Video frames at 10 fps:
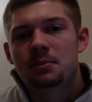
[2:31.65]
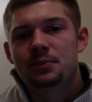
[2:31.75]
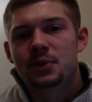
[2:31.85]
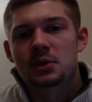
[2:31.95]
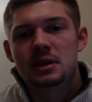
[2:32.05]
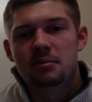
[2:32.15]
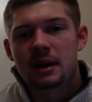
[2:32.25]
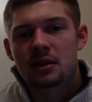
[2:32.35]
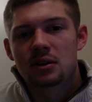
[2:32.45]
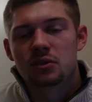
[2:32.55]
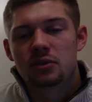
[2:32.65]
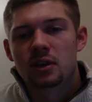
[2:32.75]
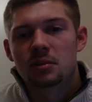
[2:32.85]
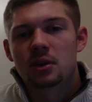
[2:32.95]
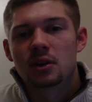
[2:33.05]
protein powder
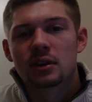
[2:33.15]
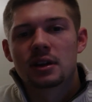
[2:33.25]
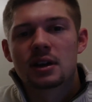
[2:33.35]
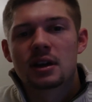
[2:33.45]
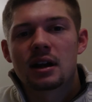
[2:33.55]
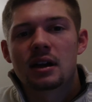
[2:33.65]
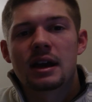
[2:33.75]
from earlier